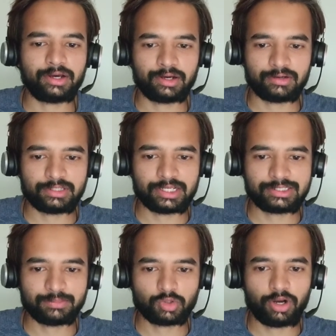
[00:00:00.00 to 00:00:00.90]
There is
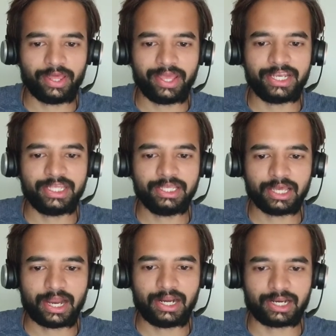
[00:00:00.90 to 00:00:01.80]
something called any
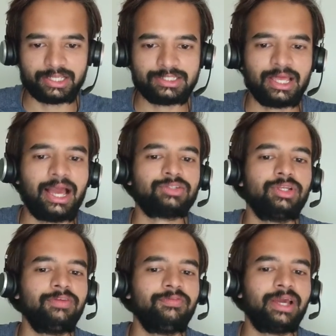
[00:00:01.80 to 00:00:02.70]
and race.
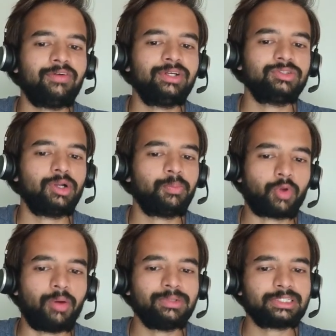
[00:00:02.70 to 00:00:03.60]
Actually, we haven't resolved
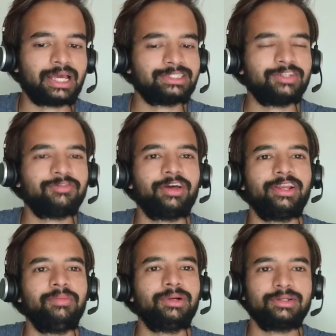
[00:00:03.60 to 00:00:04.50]
promise, catch, and
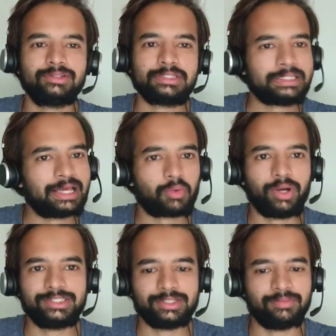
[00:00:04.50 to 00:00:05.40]
finally, but they are
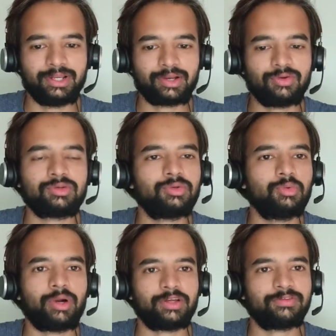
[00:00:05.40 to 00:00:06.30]
quite similar to
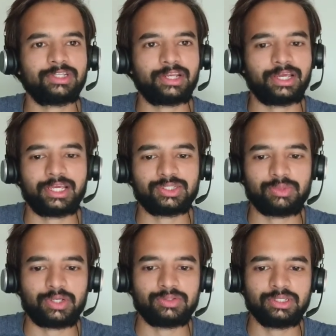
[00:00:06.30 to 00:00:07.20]
whatever the try catch we
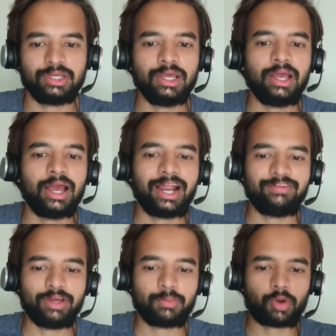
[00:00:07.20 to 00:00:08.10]
are using. And
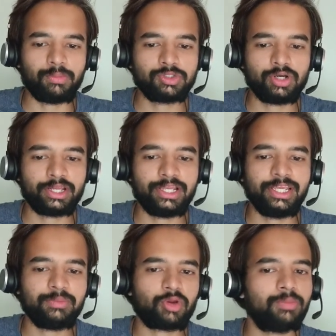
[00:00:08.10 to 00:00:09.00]
we have promise.any
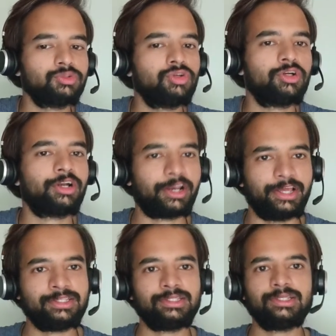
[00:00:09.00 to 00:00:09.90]
and
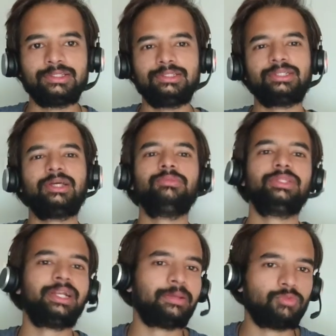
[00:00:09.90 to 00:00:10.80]
promise.race. These are something
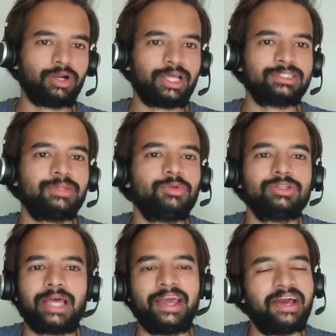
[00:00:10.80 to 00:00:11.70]
that I'm not asking
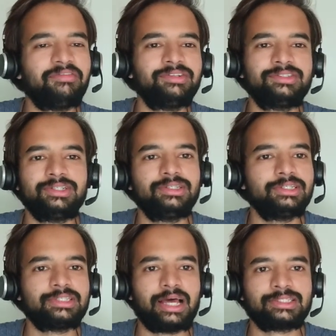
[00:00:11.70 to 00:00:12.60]
because I haven't seen
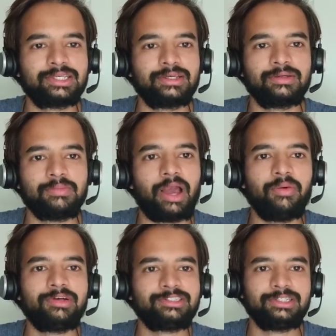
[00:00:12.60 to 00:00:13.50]
this asking. I
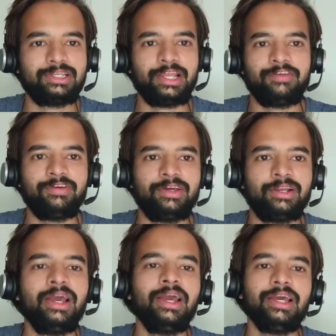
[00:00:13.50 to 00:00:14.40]
haven't seen anywhere
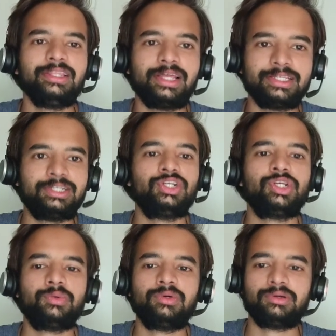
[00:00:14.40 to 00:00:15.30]
in the recent
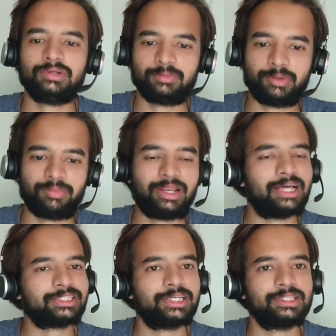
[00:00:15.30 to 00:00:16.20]
interview people
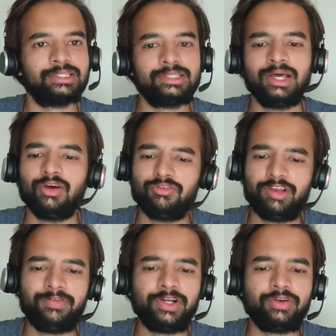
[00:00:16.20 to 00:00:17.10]
asking this.
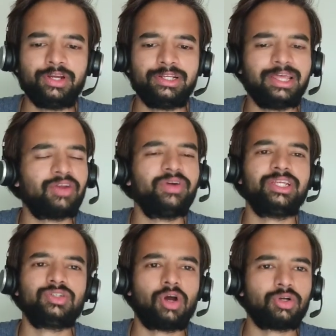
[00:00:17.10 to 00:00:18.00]
Feel free to read. They are very
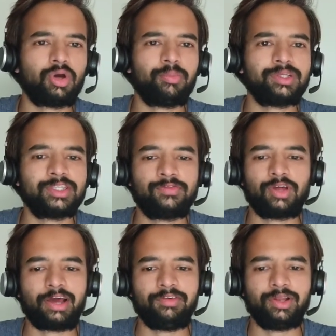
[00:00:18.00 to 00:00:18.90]
short topics. If you
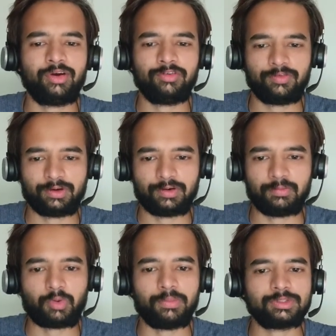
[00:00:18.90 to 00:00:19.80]
are aware of
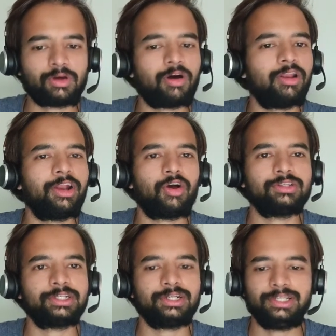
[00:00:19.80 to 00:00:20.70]
promise all and all
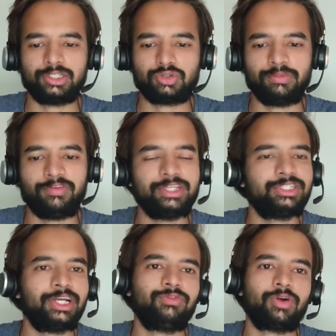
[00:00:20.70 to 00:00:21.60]
settled, they should be very
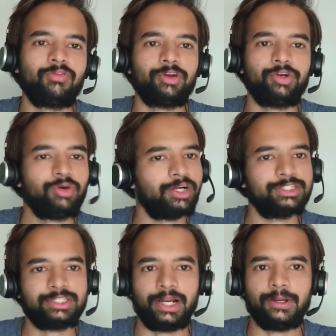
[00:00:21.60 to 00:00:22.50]
straightforward for you to
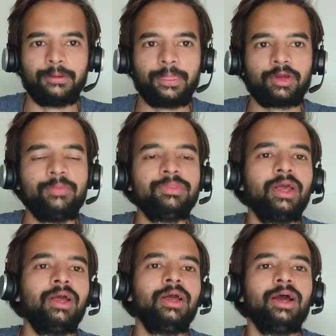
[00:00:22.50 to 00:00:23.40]
understand. Okay.
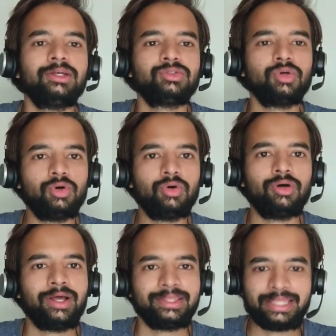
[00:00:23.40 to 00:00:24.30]

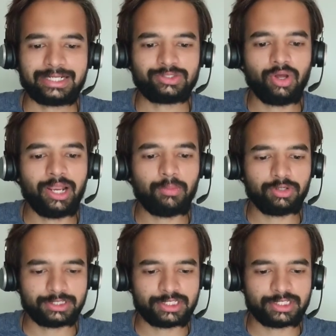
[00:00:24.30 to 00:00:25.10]
So that's all about this